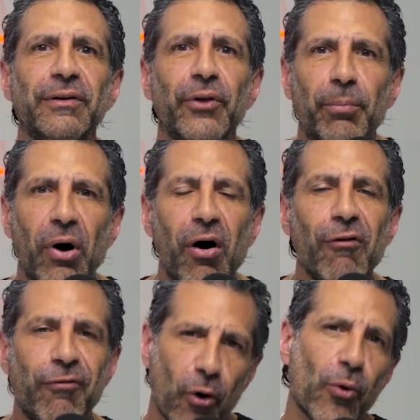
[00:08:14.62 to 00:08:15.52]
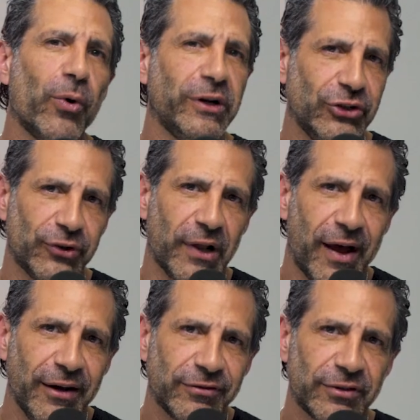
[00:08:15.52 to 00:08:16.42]
the ball forward in your
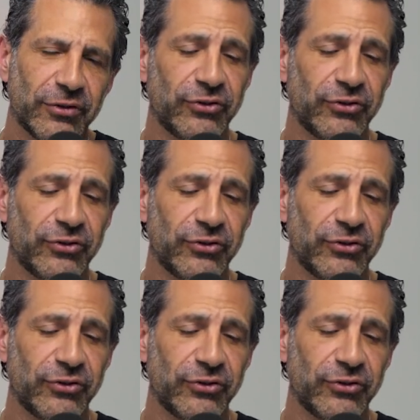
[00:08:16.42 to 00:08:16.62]
life,